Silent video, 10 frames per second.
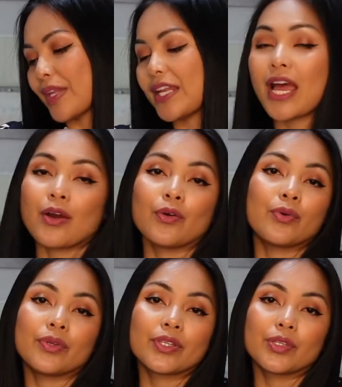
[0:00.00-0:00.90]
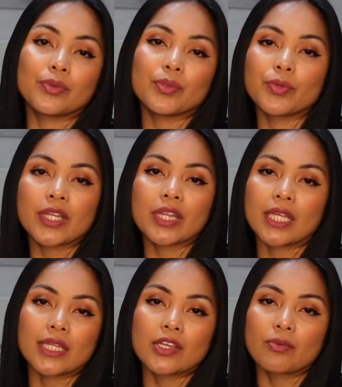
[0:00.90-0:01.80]
now you wouldn't
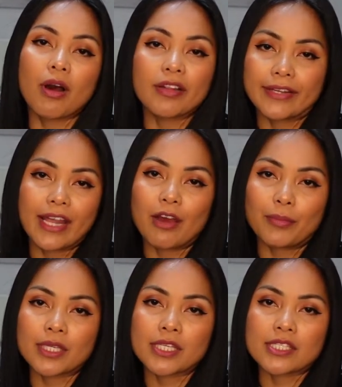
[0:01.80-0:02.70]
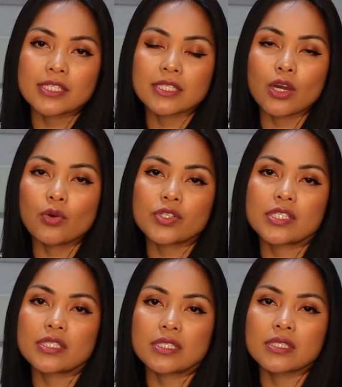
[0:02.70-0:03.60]
think that you're balling now because Coach
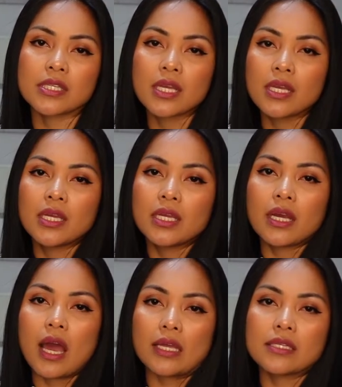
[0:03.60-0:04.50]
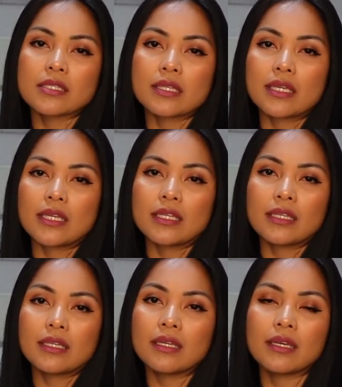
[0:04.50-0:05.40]
is just, honestly,
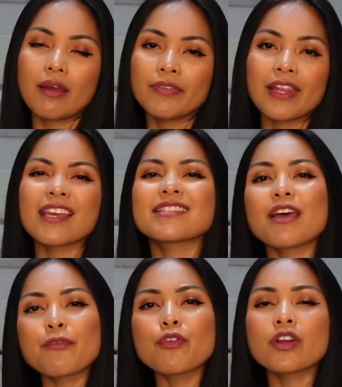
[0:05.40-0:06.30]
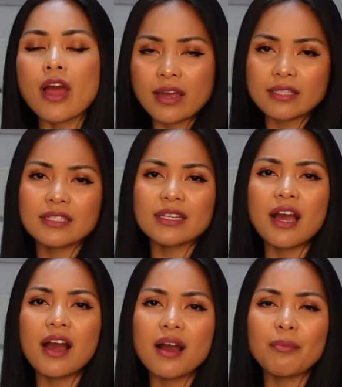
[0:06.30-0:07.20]
I feel like it's a forgotten
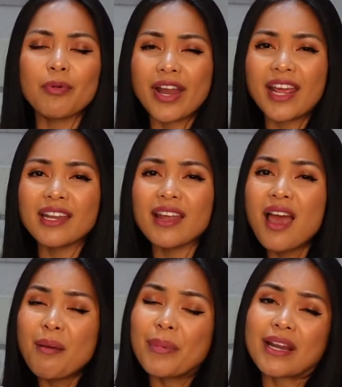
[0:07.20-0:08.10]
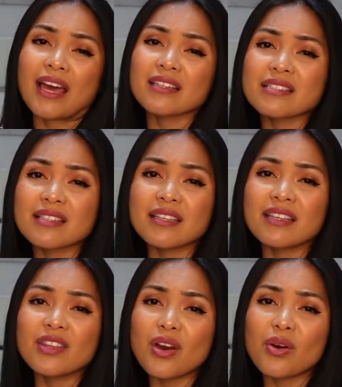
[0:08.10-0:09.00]
brand. But
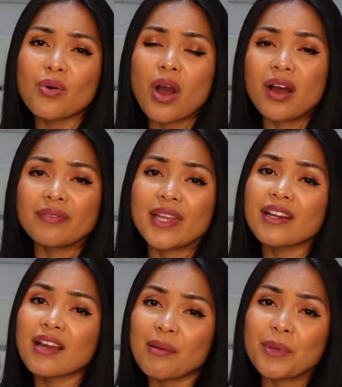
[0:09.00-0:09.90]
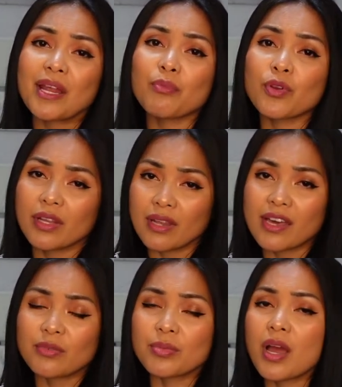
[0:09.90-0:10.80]
honestly though, they're coming up with a
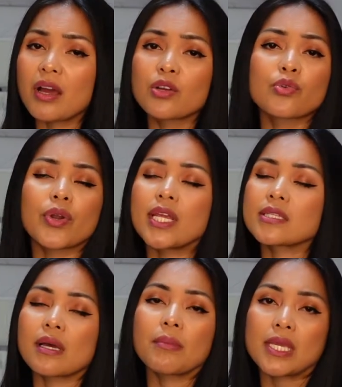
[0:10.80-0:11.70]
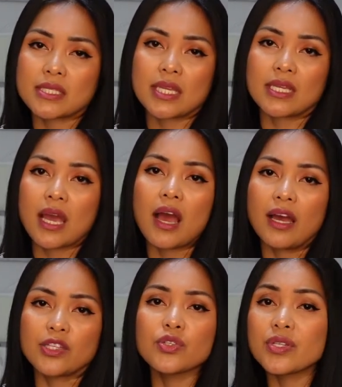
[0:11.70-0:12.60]
lot of great, amazing
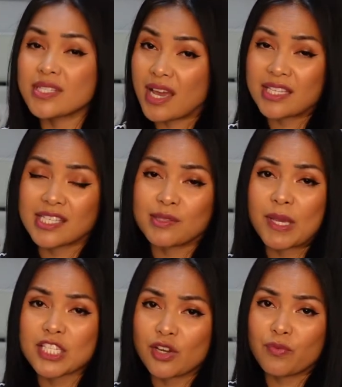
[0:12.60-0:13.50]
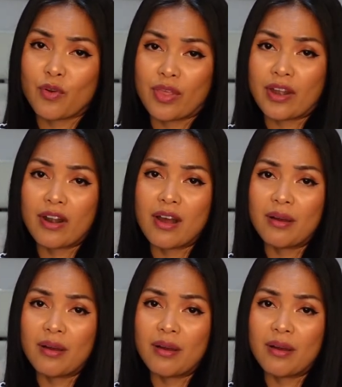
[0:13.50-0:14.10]
new designs, especially for their